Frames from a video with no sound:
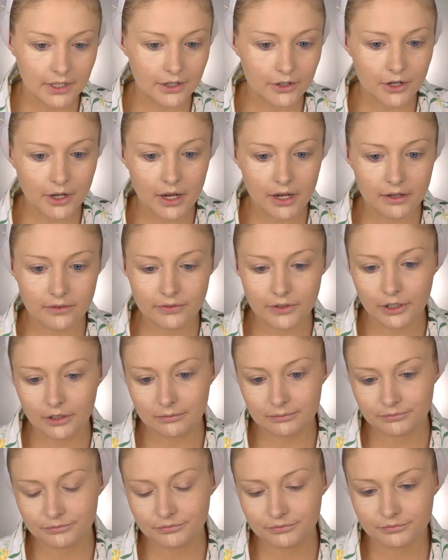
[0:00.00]
I don't know how I
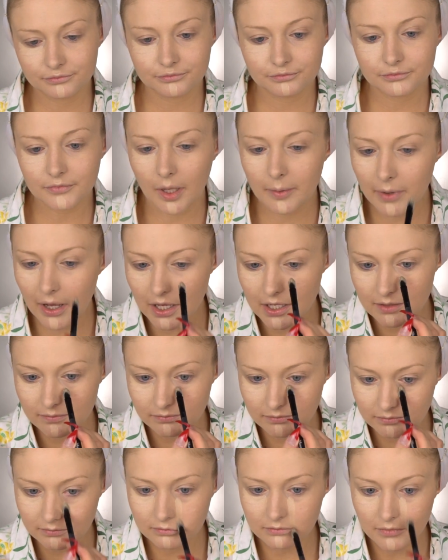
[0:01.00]
feel.
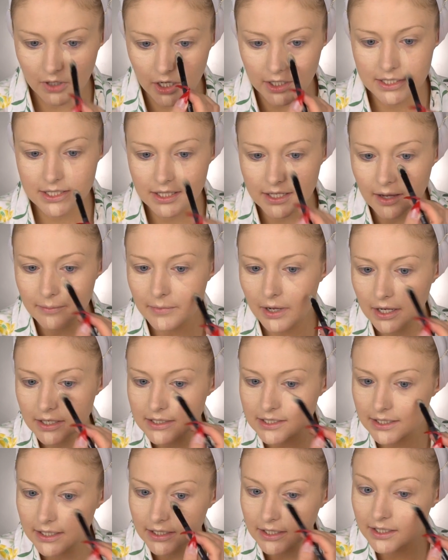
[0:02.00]
Honestly, I'm not
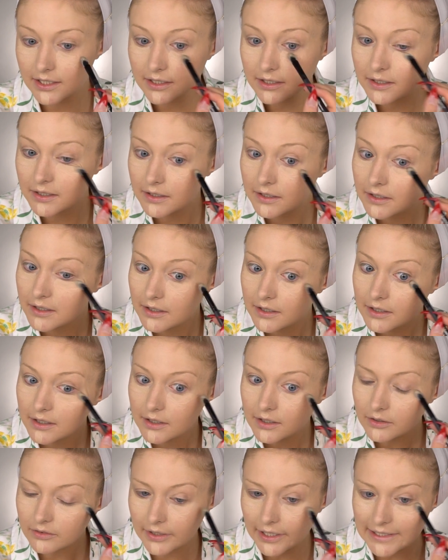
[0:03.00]
digging it
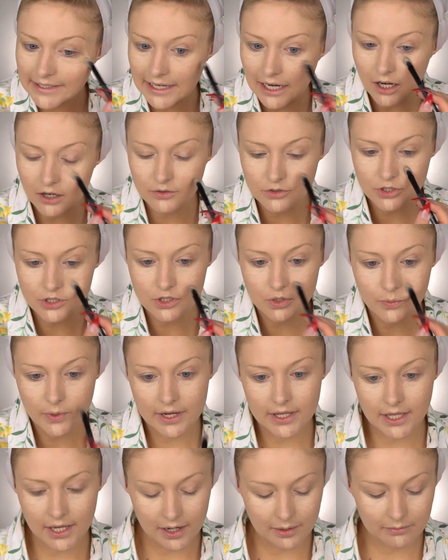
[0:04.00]
right now, just the
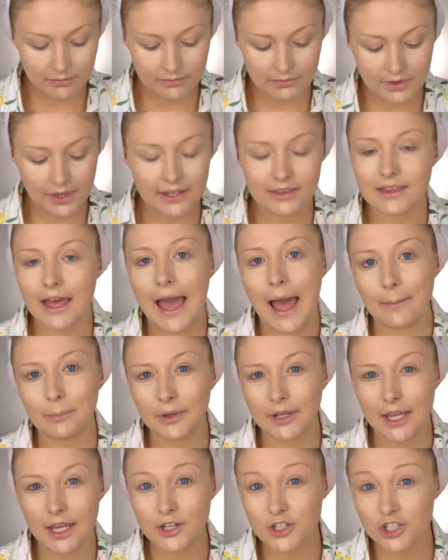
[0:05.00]
way that I'm, like the
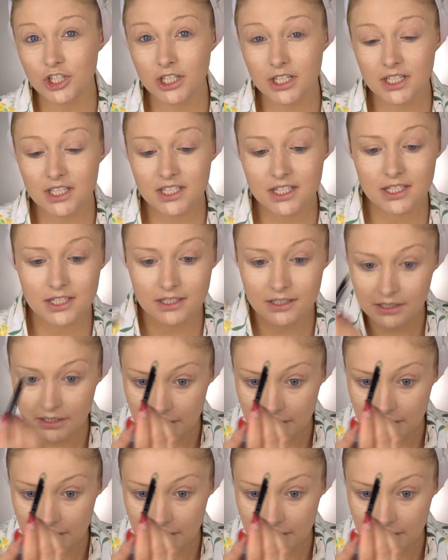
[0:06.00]
application is.